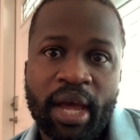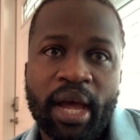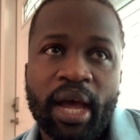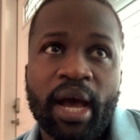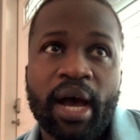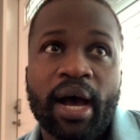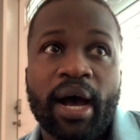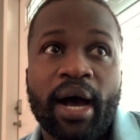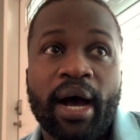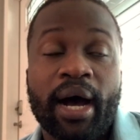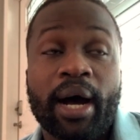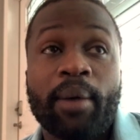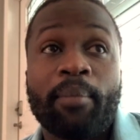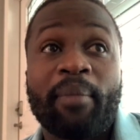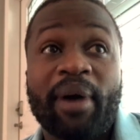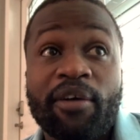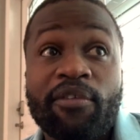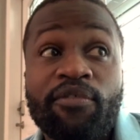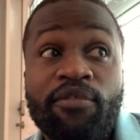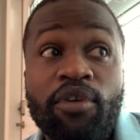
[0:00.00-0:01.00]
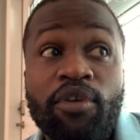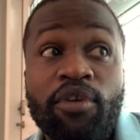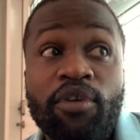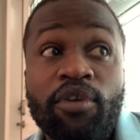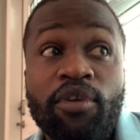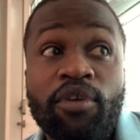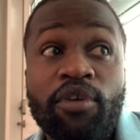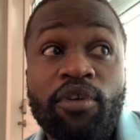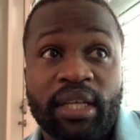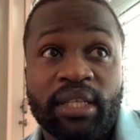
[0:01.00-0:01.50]
My
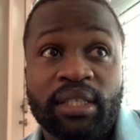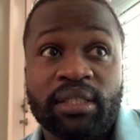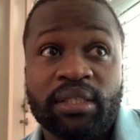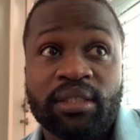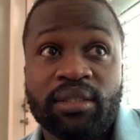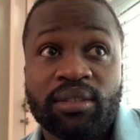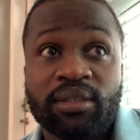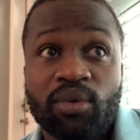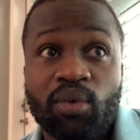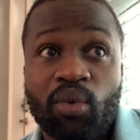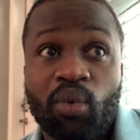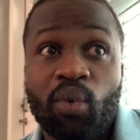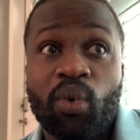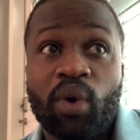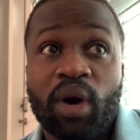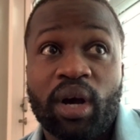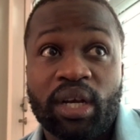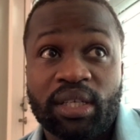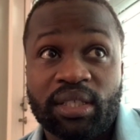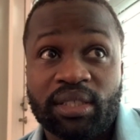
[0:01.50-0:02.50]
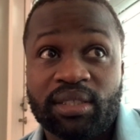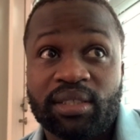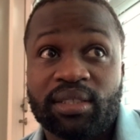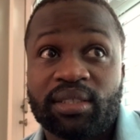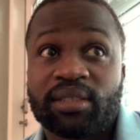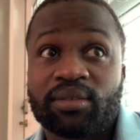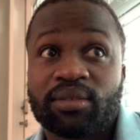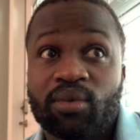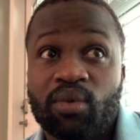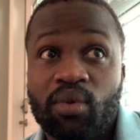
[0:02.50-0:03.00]
first one
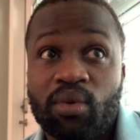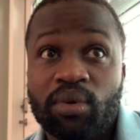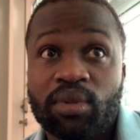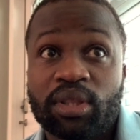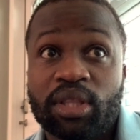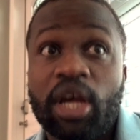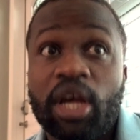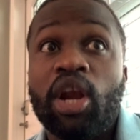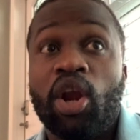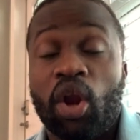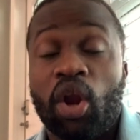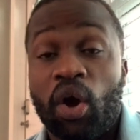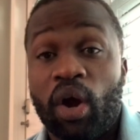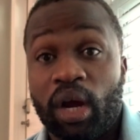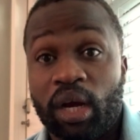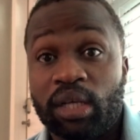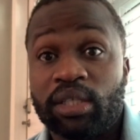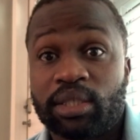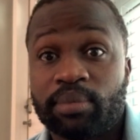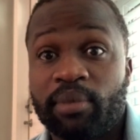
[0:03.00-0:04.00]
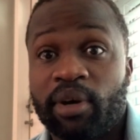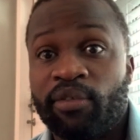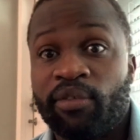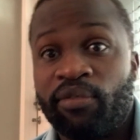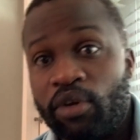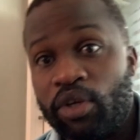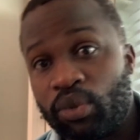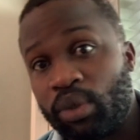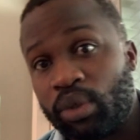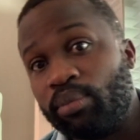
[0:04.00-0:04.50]
was the longest. My
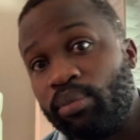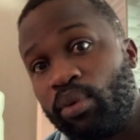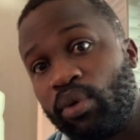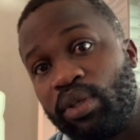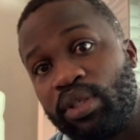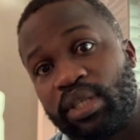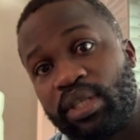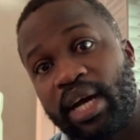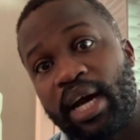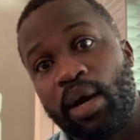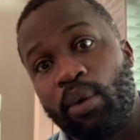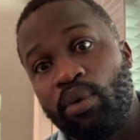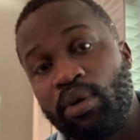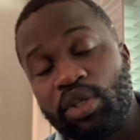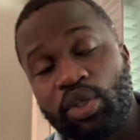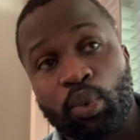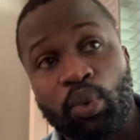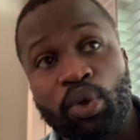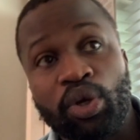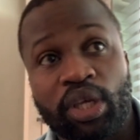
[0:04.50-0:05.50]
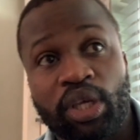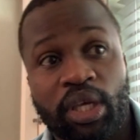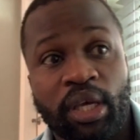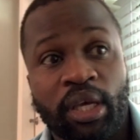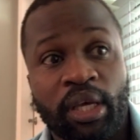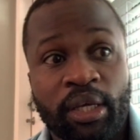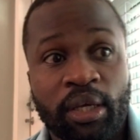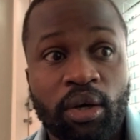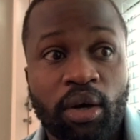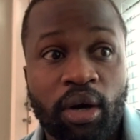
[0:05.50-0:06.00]
first one was I was
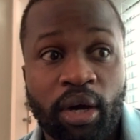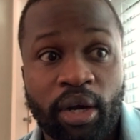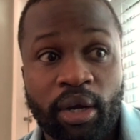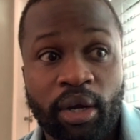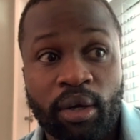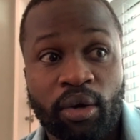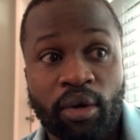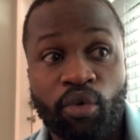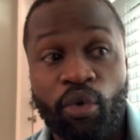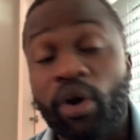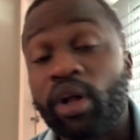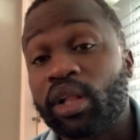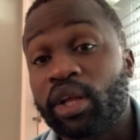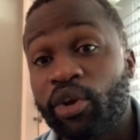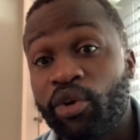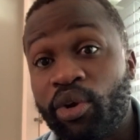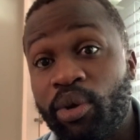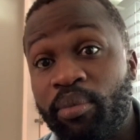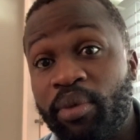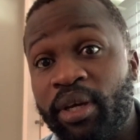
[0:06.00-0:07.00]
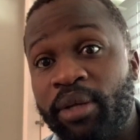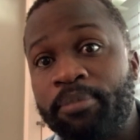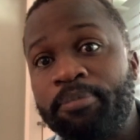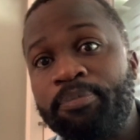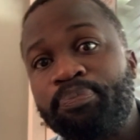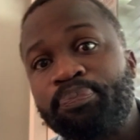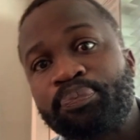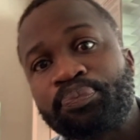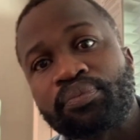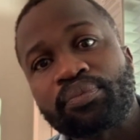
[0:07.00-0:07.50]
working on Royal Caribbean,
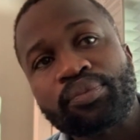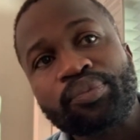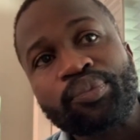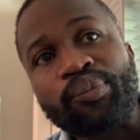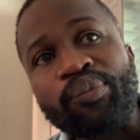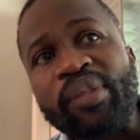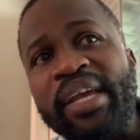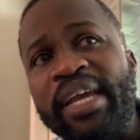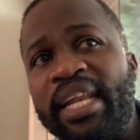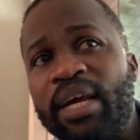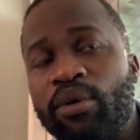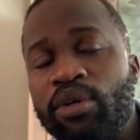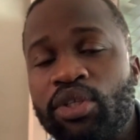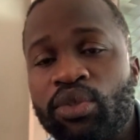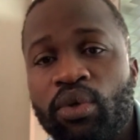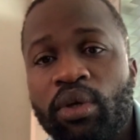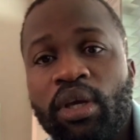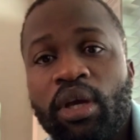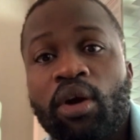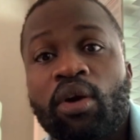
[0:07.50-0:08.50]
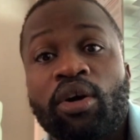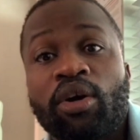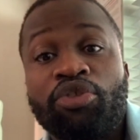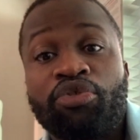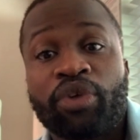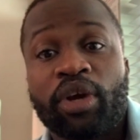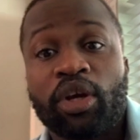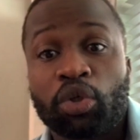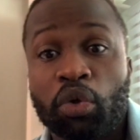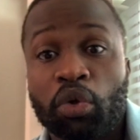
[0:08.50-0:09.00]
and I was doing a
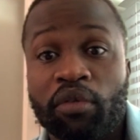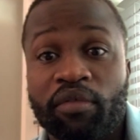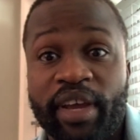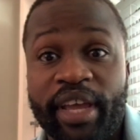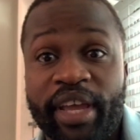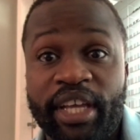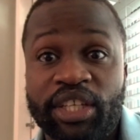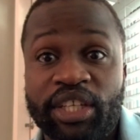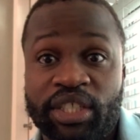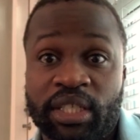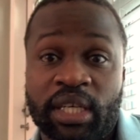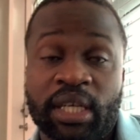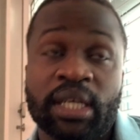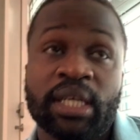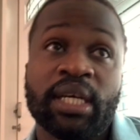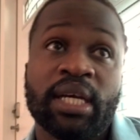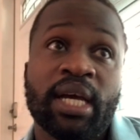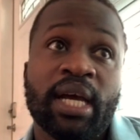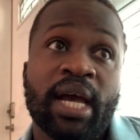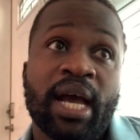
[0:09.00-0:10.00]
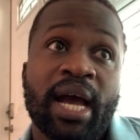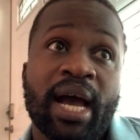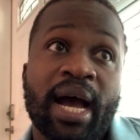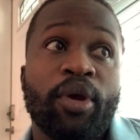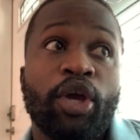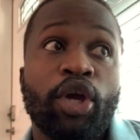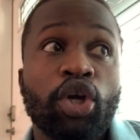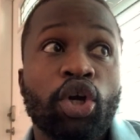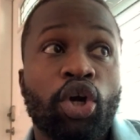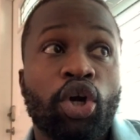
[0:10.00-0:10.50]
contract over Asia,
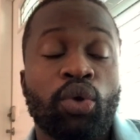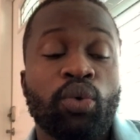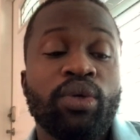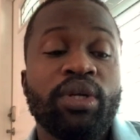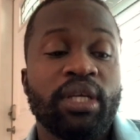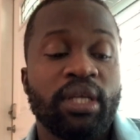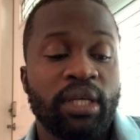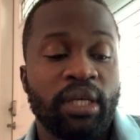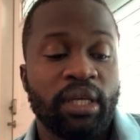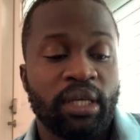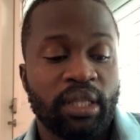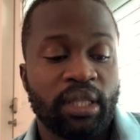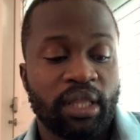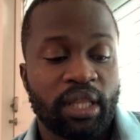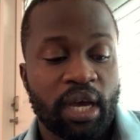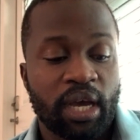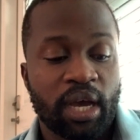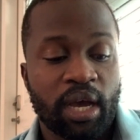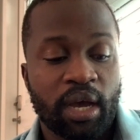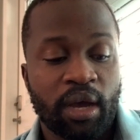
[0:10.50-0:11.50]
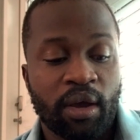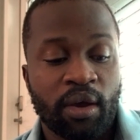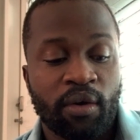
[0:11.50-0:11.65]
including the